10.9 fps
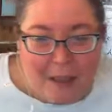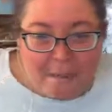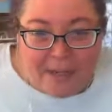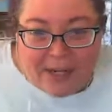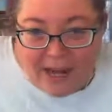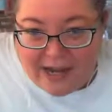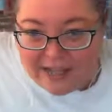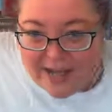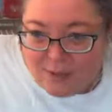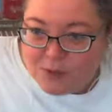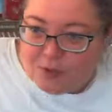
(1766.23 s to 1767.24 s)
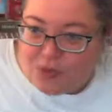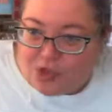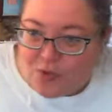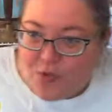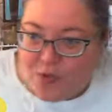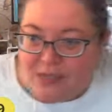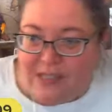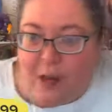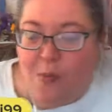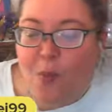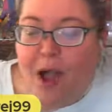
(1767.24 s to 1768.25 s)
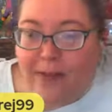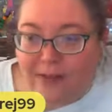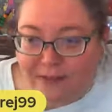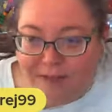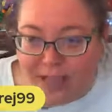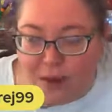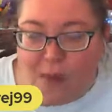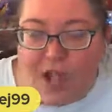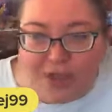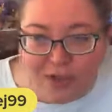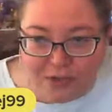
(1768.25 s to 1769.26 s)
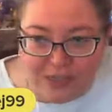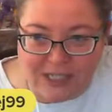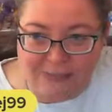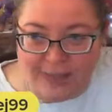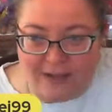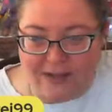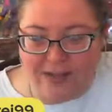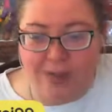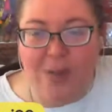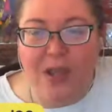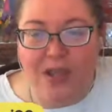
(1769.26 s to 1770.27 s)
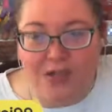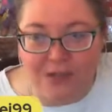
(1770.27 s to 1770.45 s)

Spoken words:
but a lot of times with the trolls, they want you to respond. They want you to